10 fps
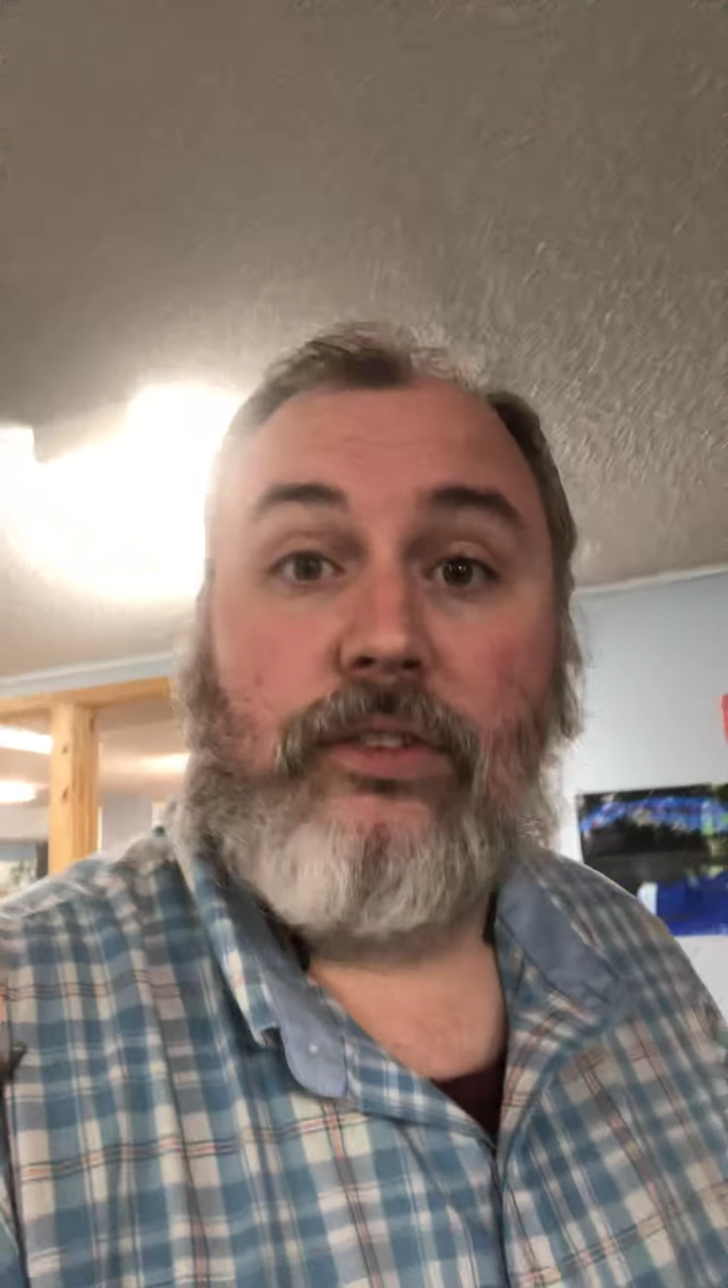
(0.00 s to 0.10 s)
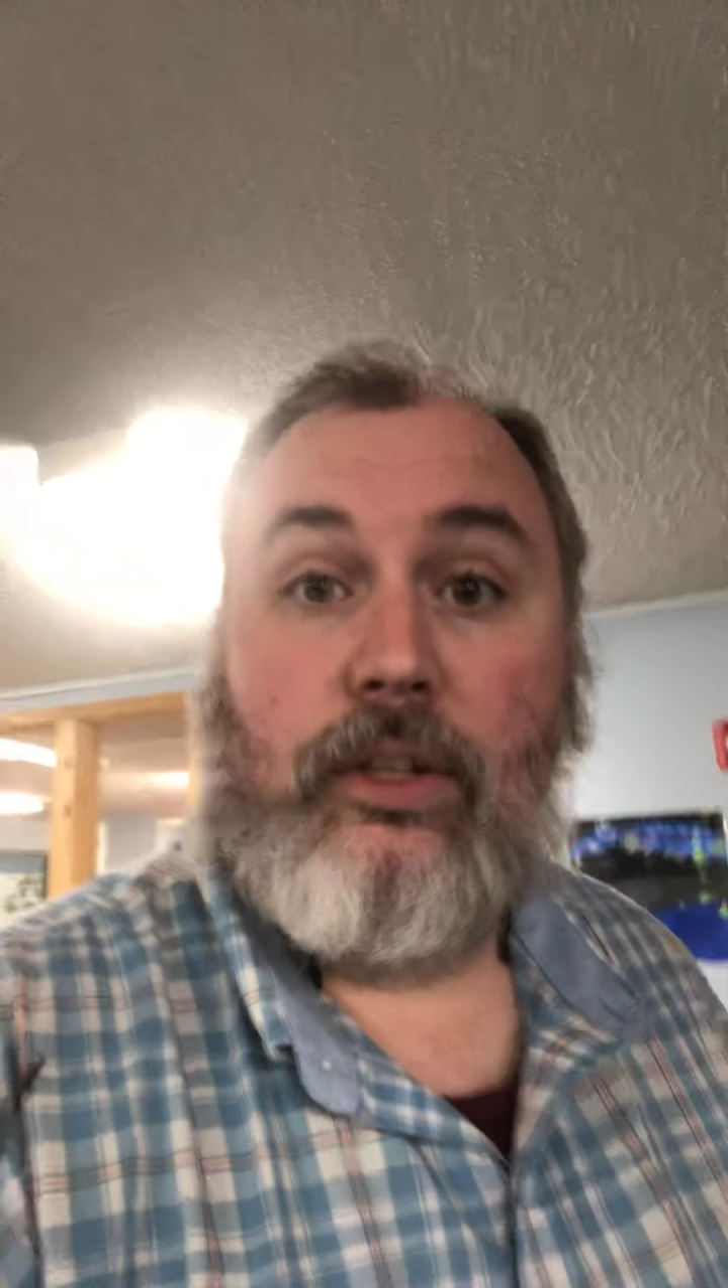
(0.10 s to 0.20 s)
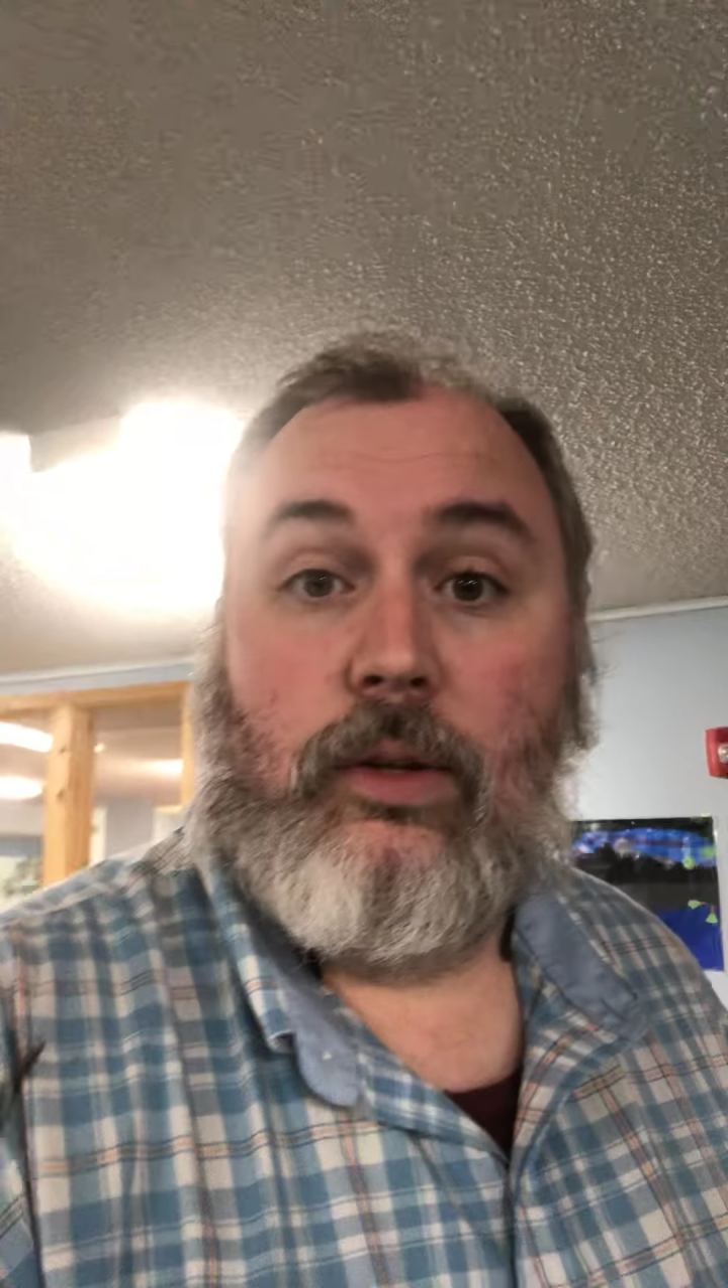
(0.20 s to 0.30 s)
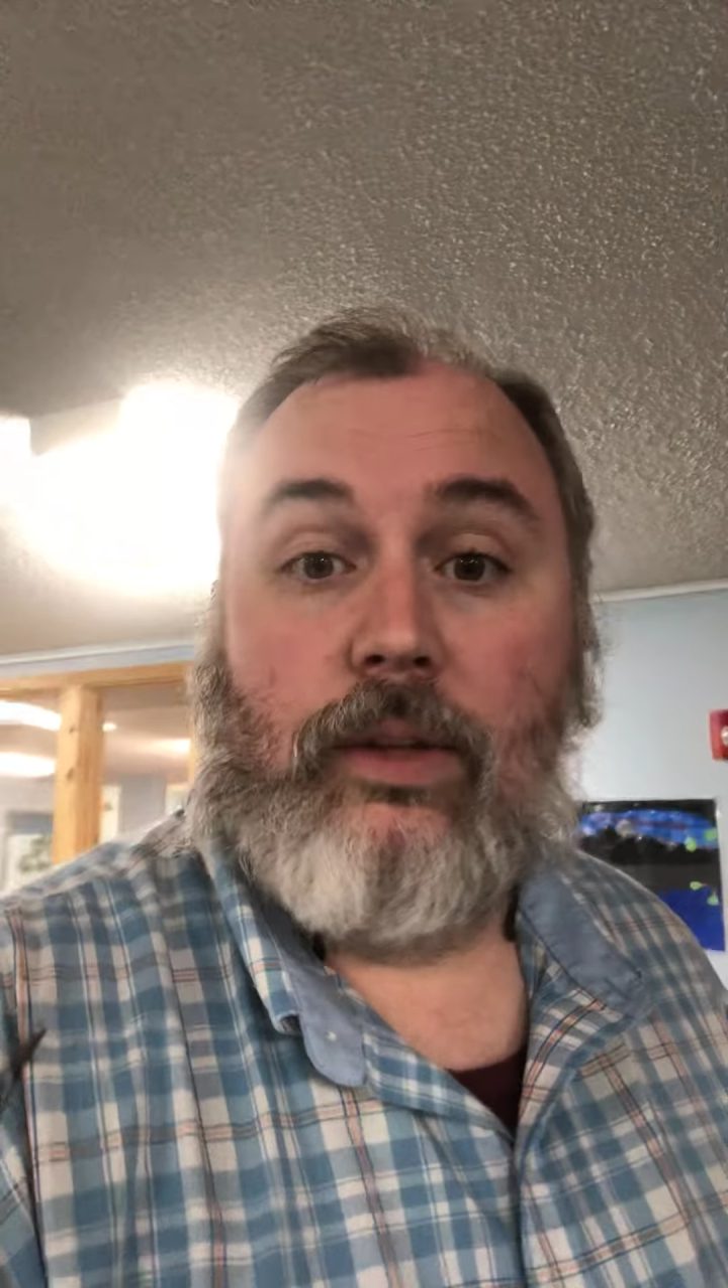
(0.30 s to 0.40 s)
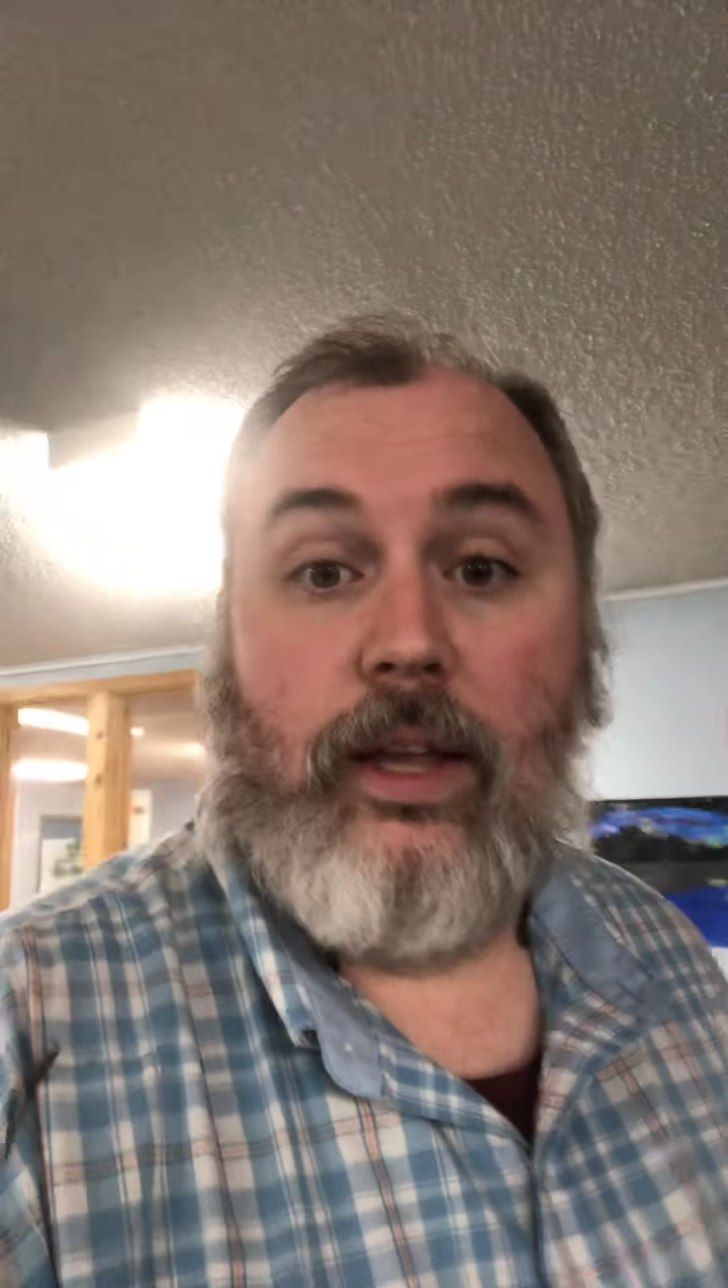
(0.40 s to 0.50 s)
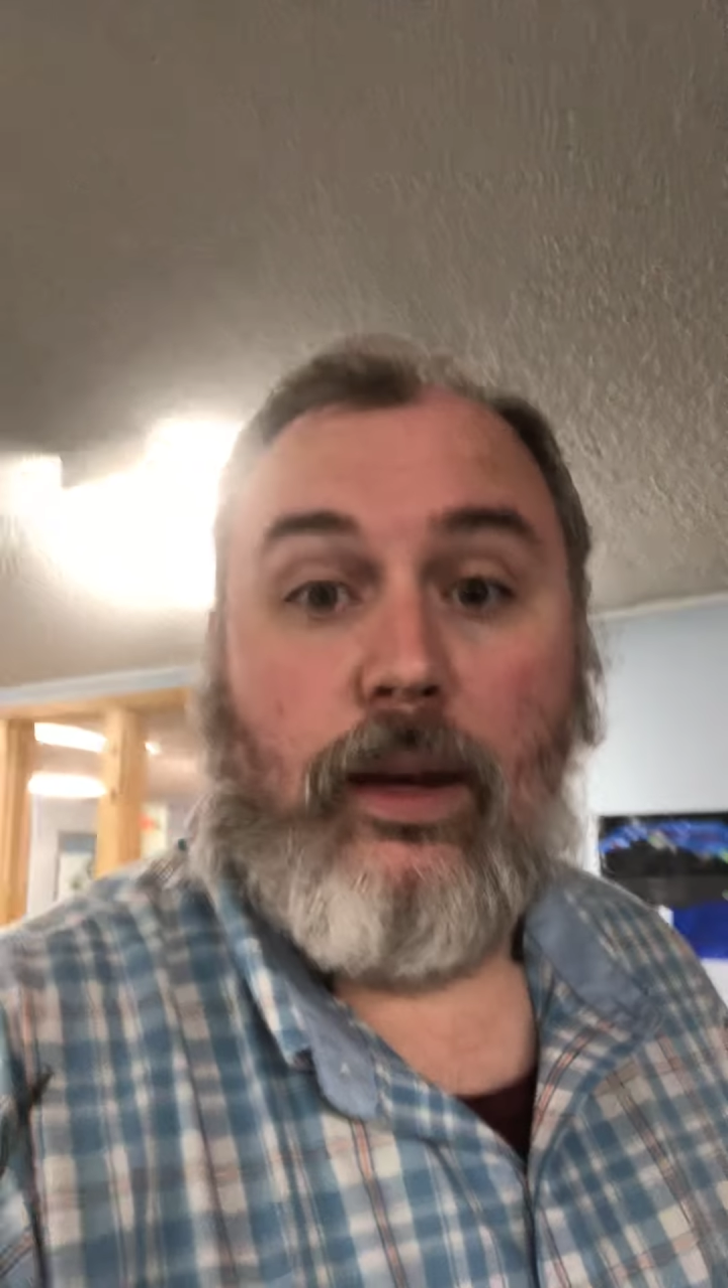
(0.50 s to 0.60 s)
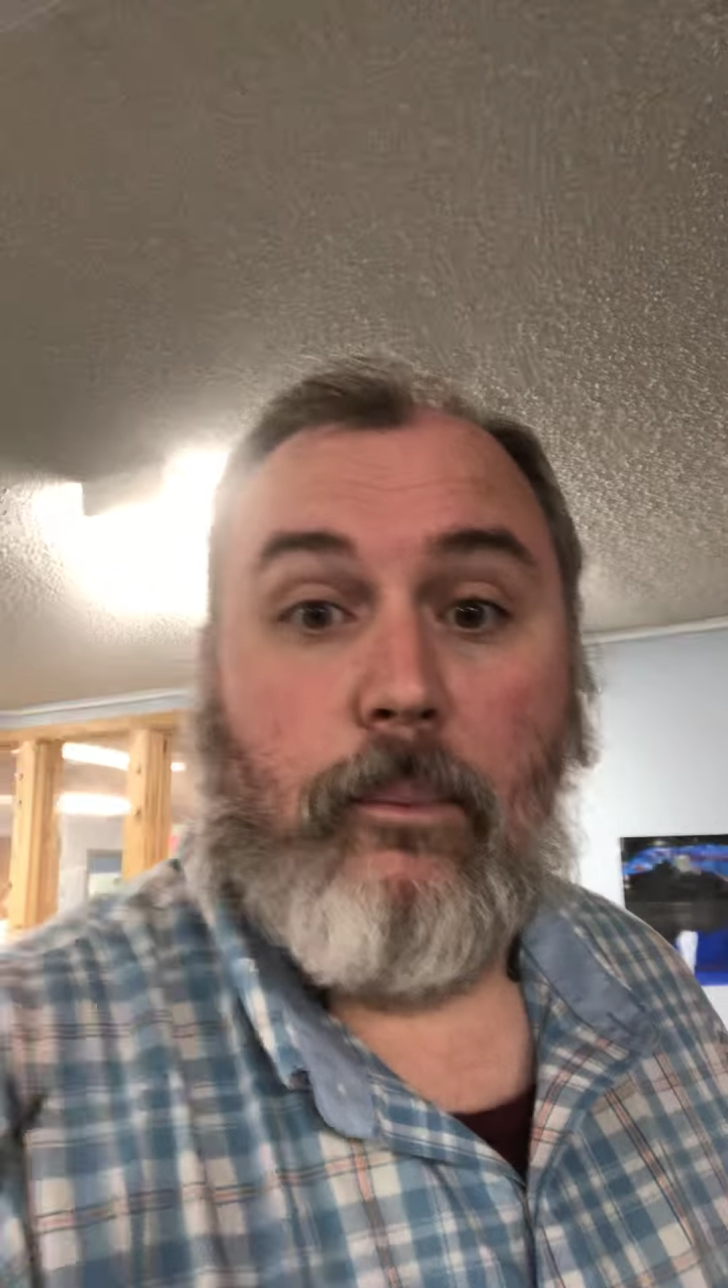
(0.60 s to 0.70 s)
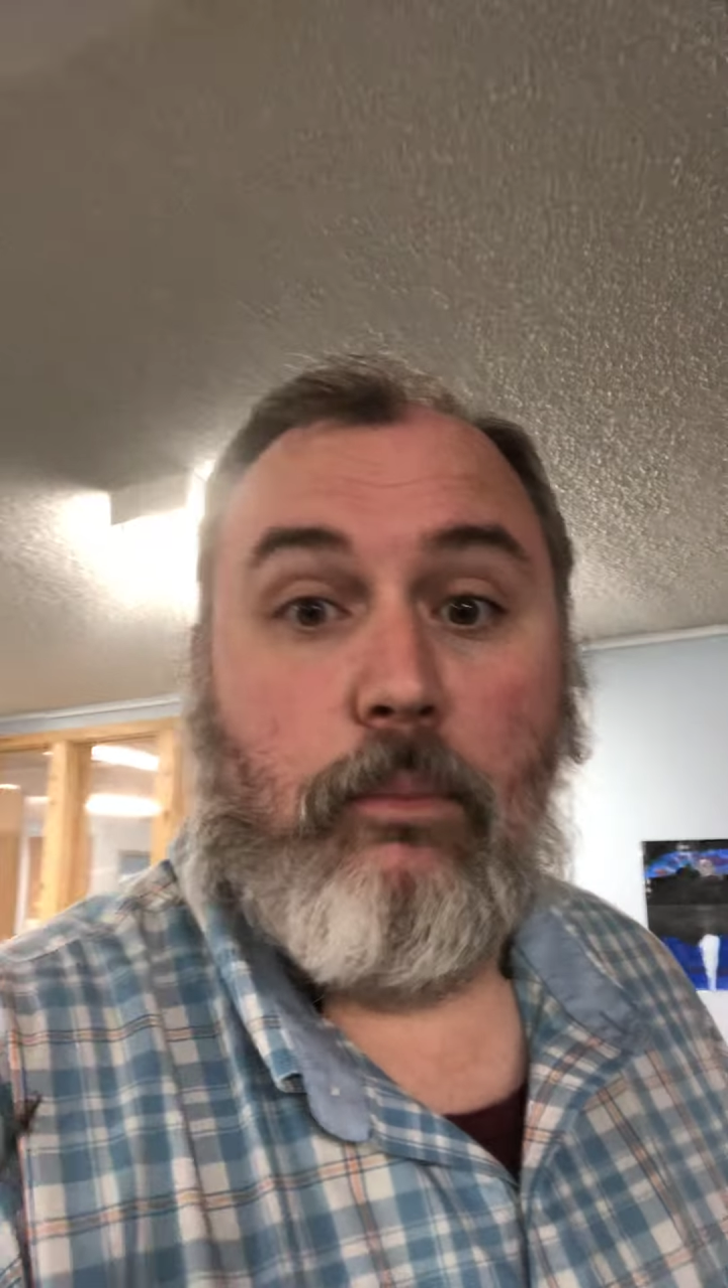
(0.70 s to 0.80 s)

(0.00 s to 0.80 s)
see you then.